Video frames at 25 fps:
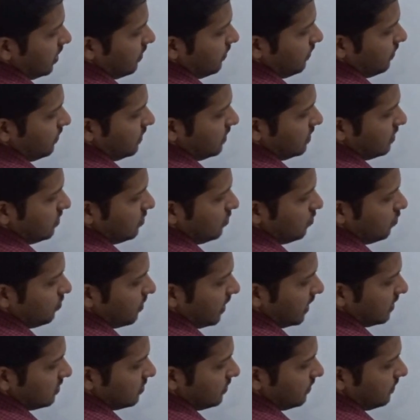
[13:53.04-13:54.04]
F with Q,
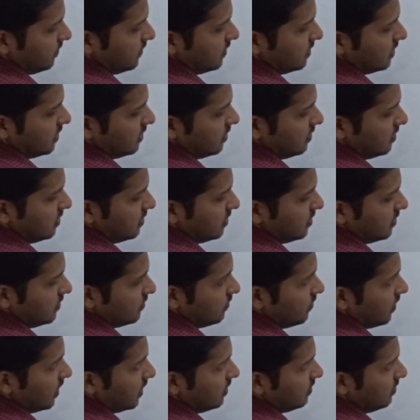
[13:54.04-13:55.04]
max of this and this is
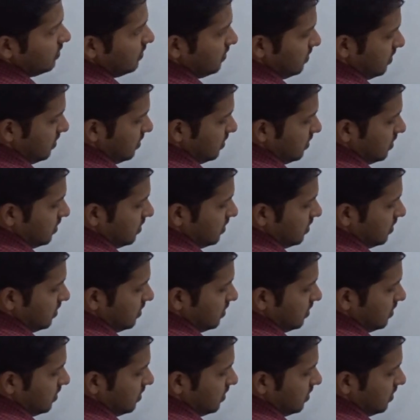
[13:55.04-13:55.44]
1.